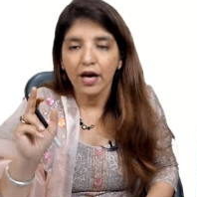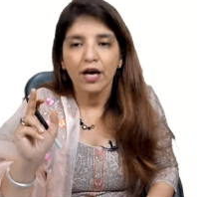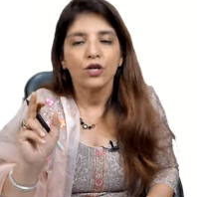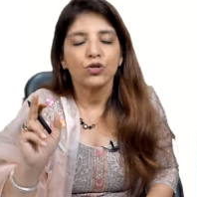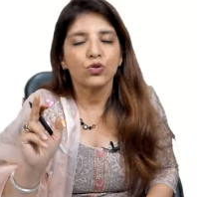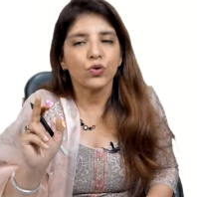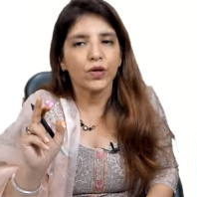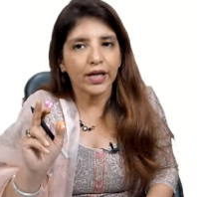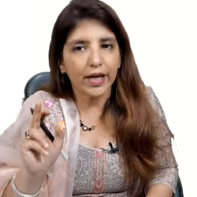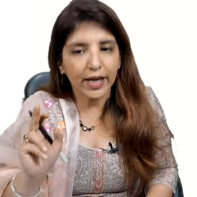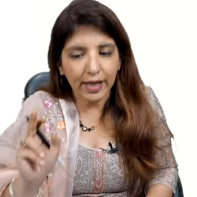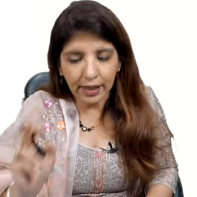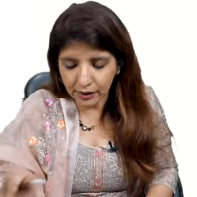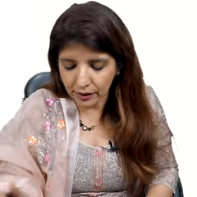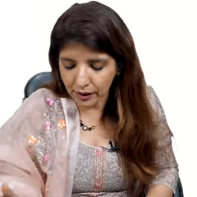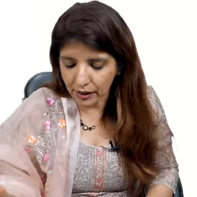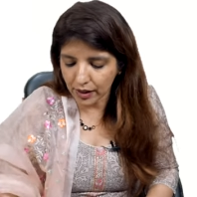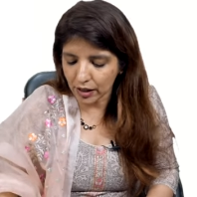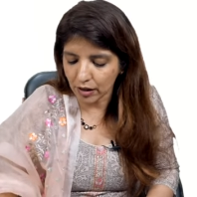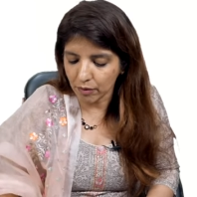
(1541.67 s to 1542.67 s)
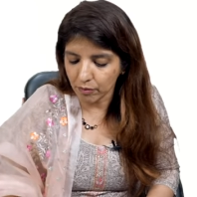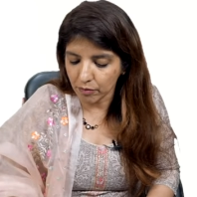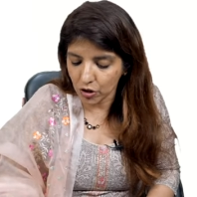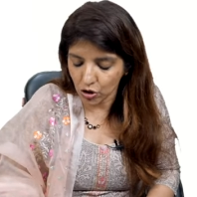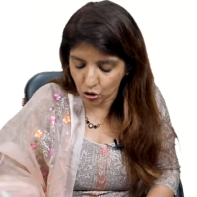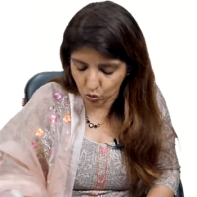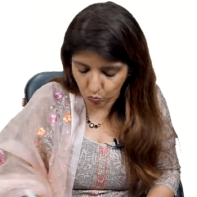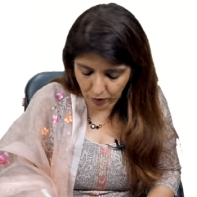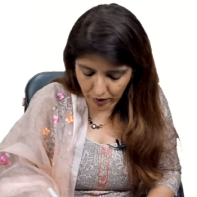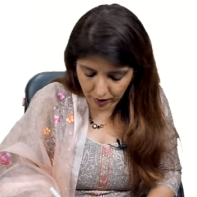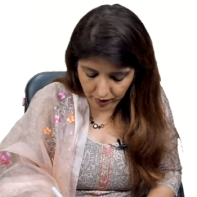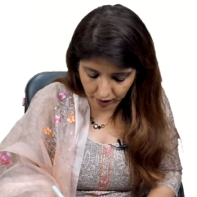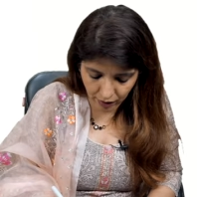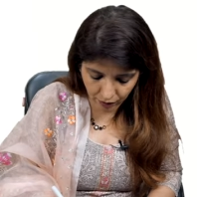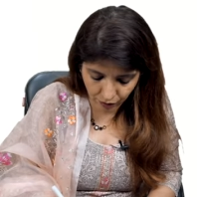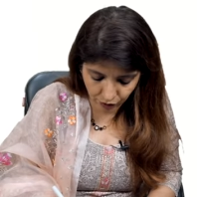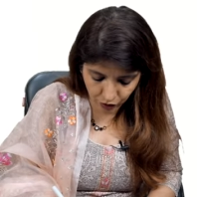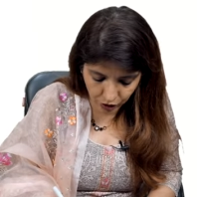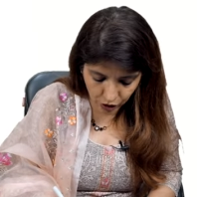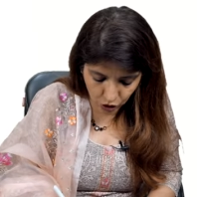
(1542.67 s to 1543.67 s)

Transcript: So in the image, wherever